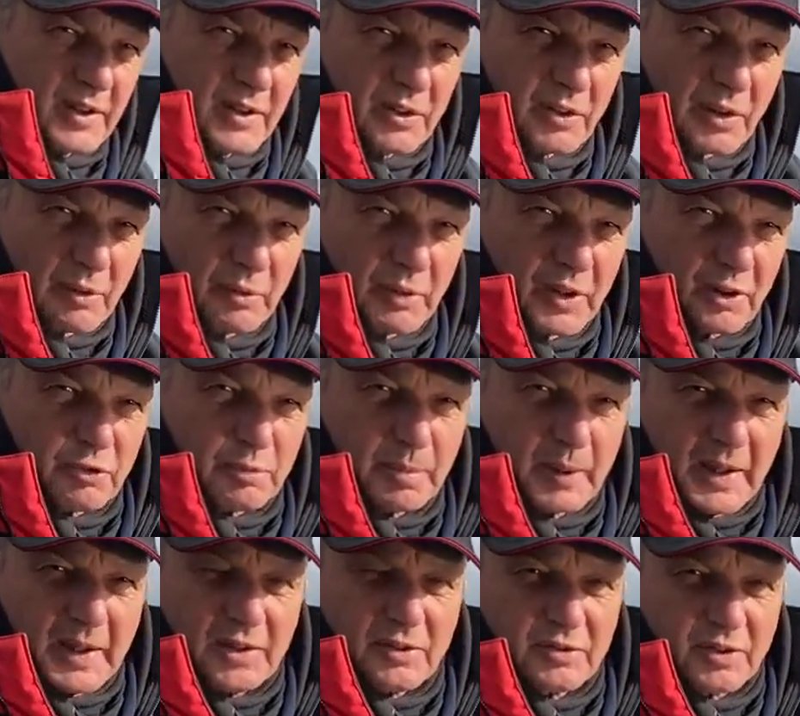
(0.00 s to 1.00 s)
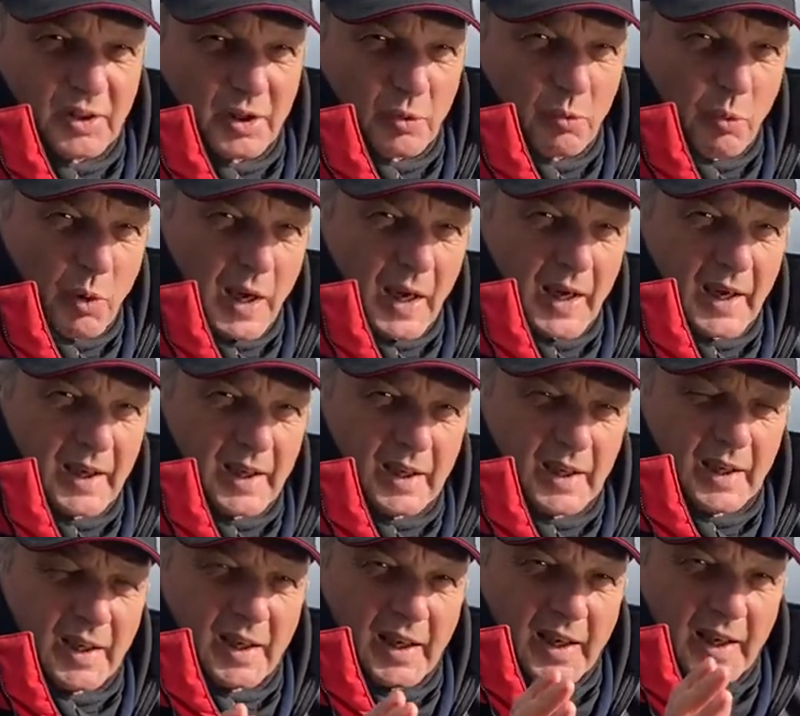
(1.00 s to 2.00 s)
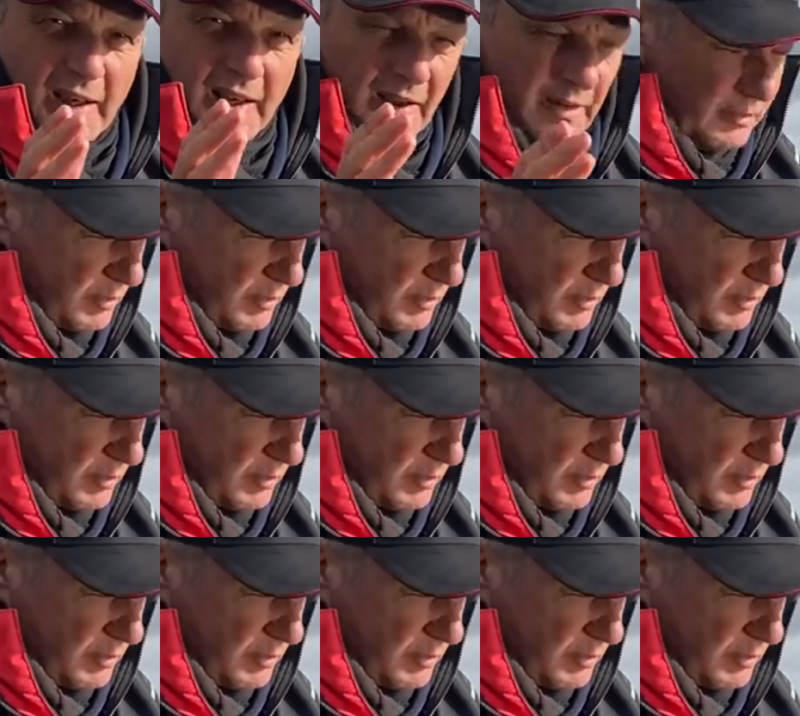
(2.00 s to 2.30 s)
I'm going to explain to you why I have